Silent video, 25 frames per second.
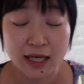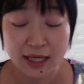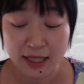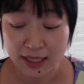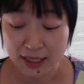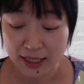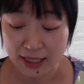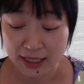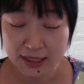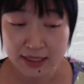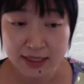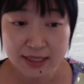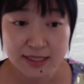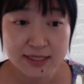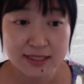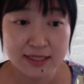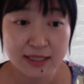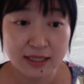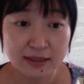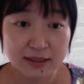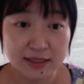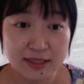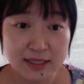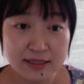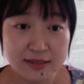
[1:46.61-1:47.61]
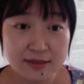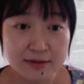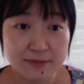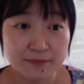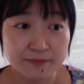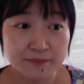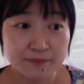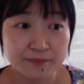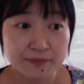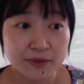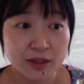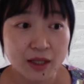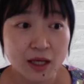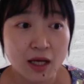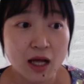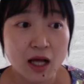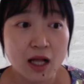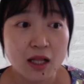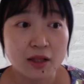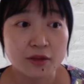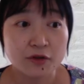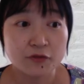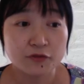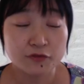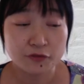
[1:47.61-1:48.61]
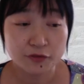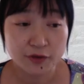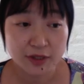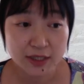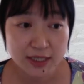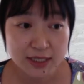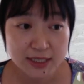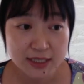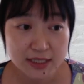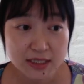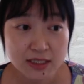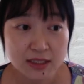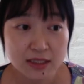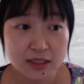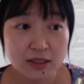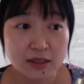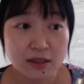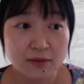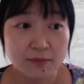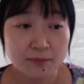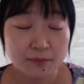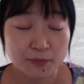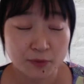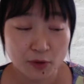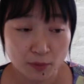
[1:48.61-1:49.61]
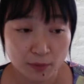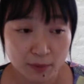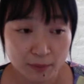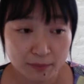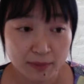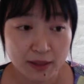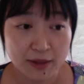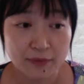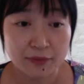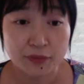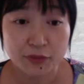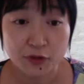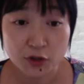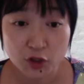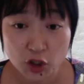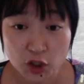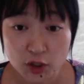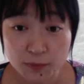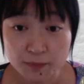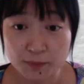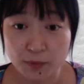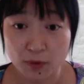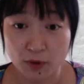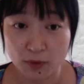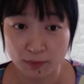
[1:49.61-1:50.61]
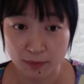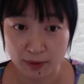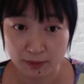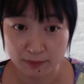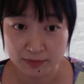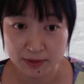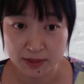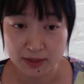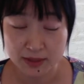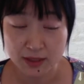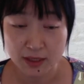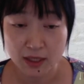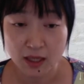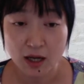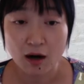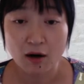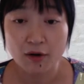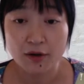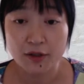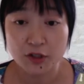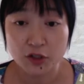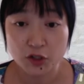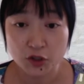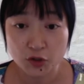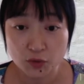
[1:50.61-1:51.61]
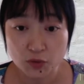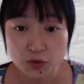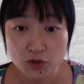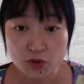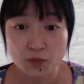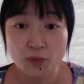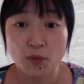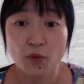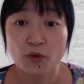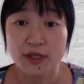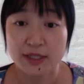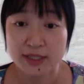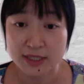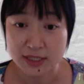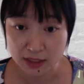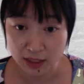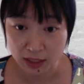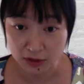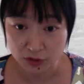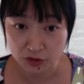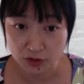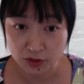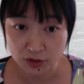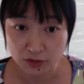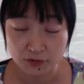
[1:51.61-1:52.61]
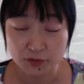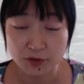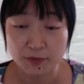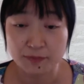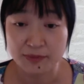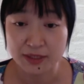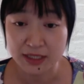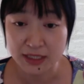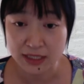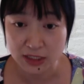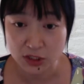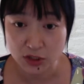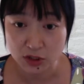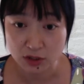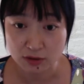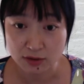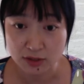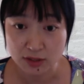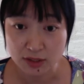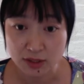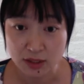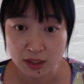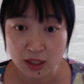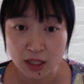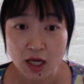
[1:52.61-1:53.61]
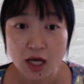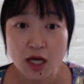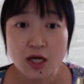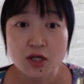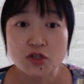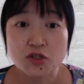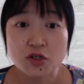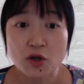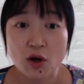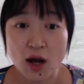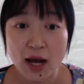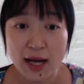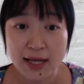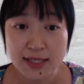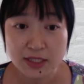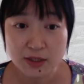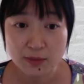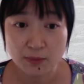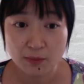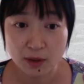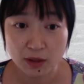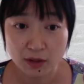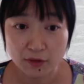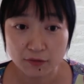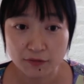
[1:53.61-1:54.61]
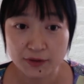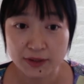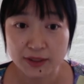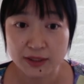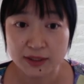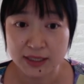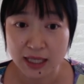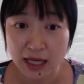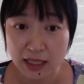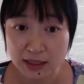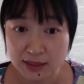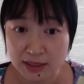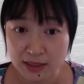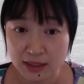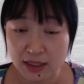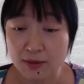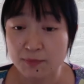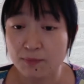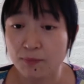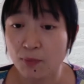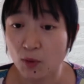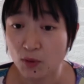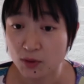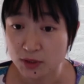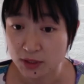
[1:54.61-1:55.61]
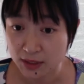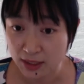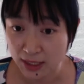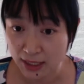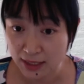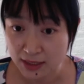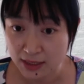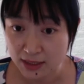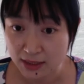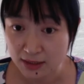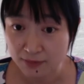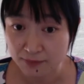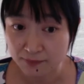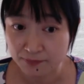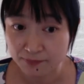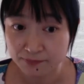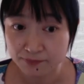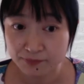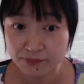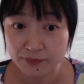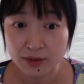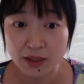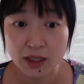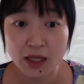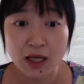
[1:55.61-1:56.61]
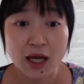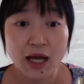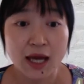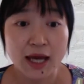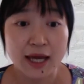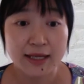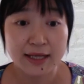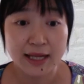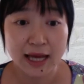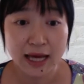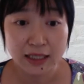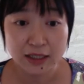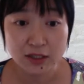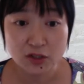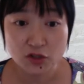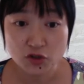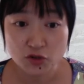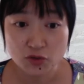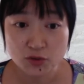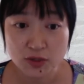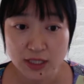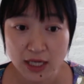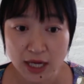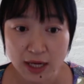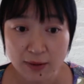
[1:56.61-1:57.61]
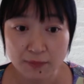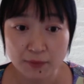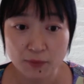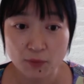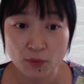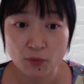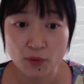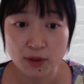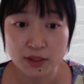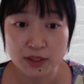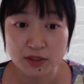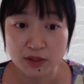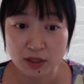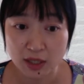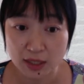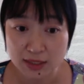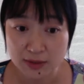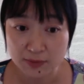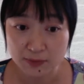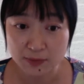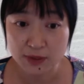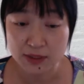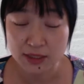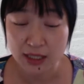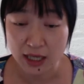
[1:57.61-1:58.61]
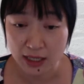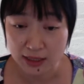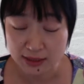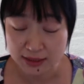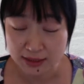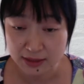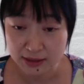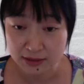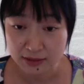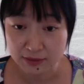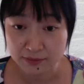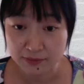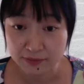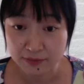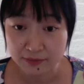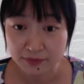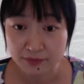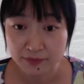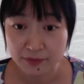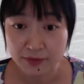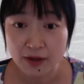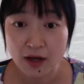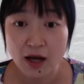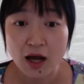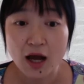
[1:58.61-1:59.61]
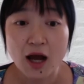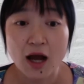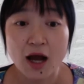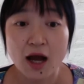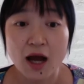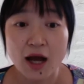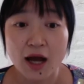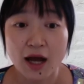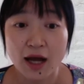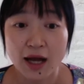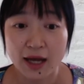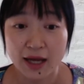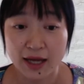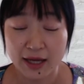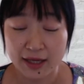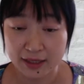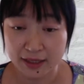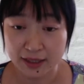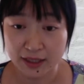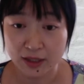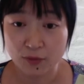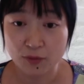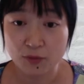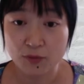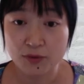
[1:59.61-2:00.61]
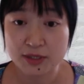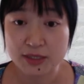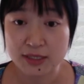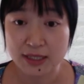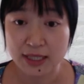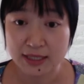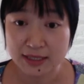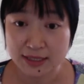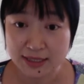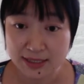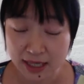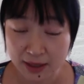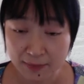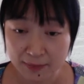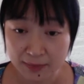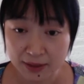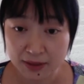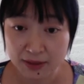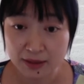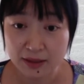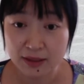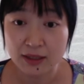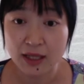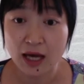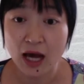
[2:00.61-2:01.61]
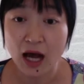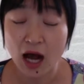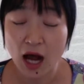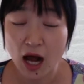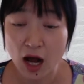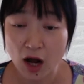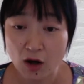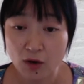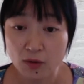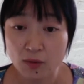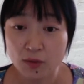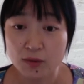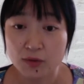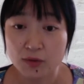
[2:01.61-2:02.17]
In the studies, the first problem and third problems are used for instruction from teachers. So isomorphic task in post-test. And other 2 types were transfer task. And it was examined how